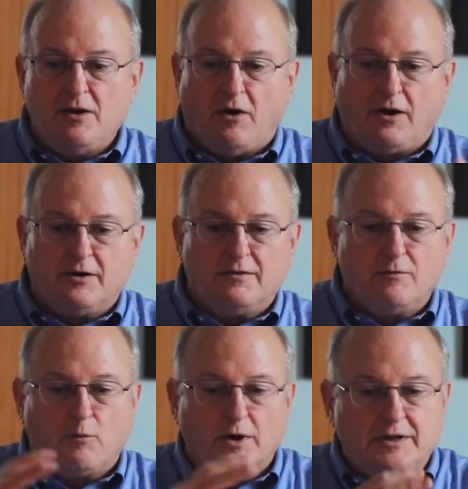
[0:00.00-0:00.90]
are
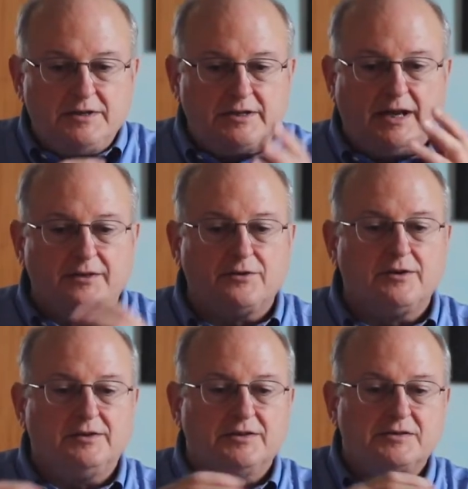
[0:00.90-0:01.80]
working together
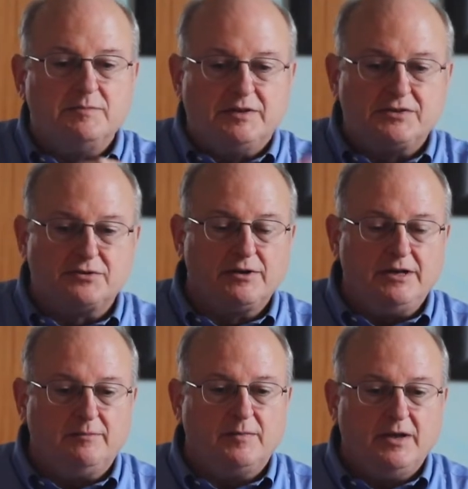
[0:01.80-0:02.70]
in this
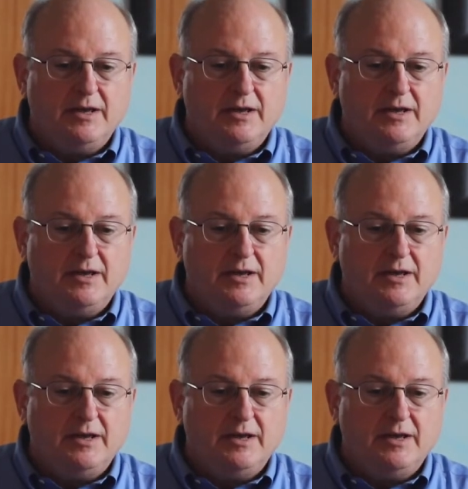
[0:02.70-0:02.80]
midstream,